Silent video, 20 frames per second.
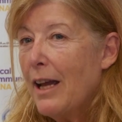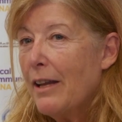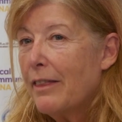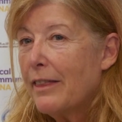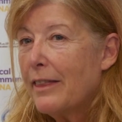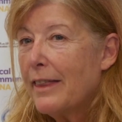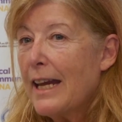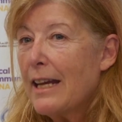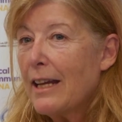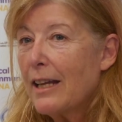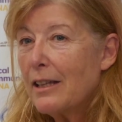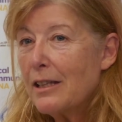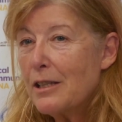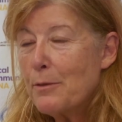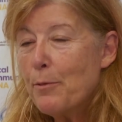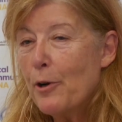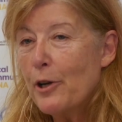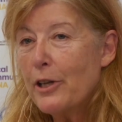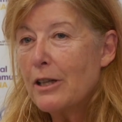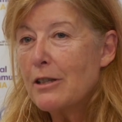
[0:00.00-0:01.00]
I think at
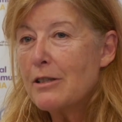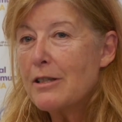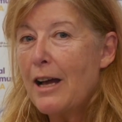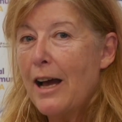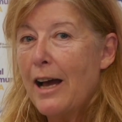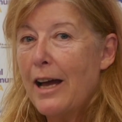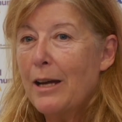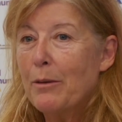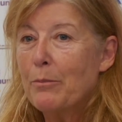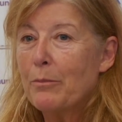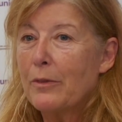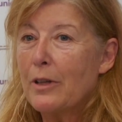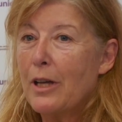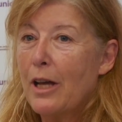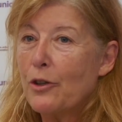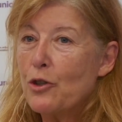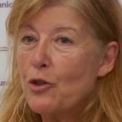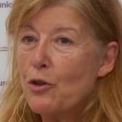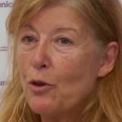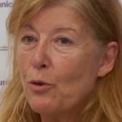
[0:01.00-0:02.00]
this point in time,
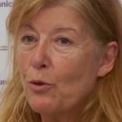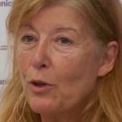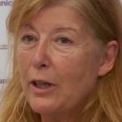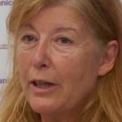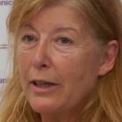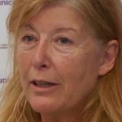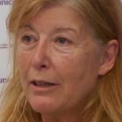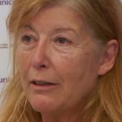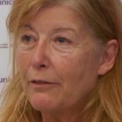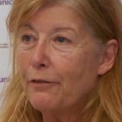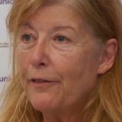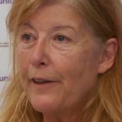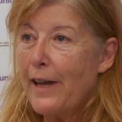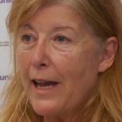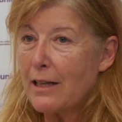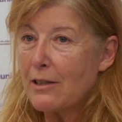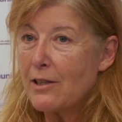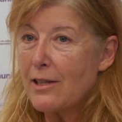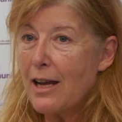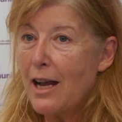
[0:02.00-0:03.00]
too little
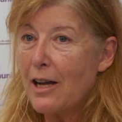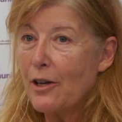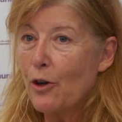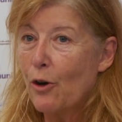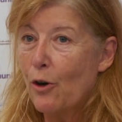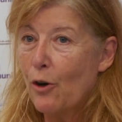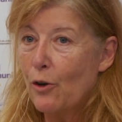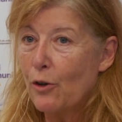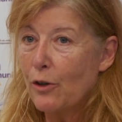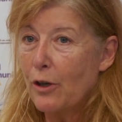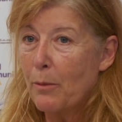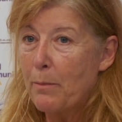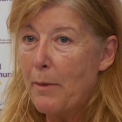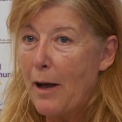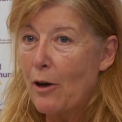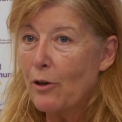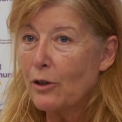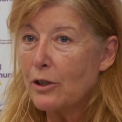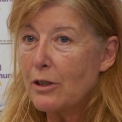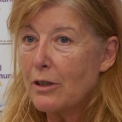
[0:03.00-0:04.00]
facts are known
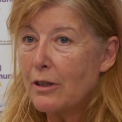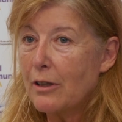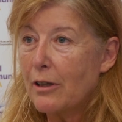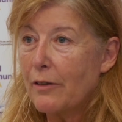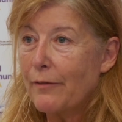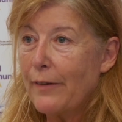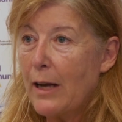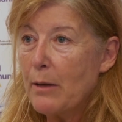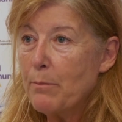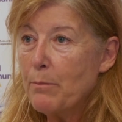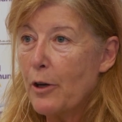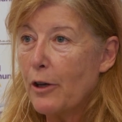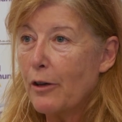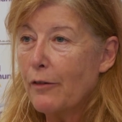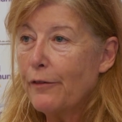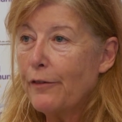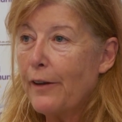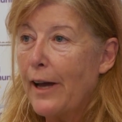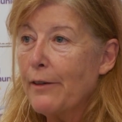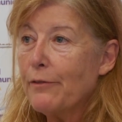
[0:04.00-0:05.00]
about the development
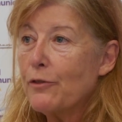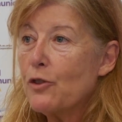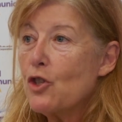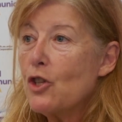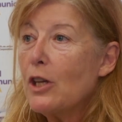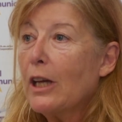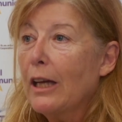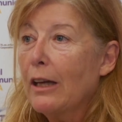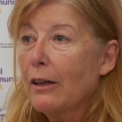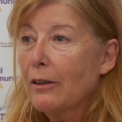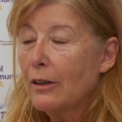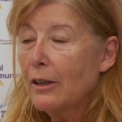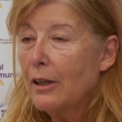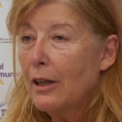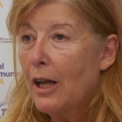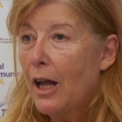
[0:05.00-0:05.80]
of 5G.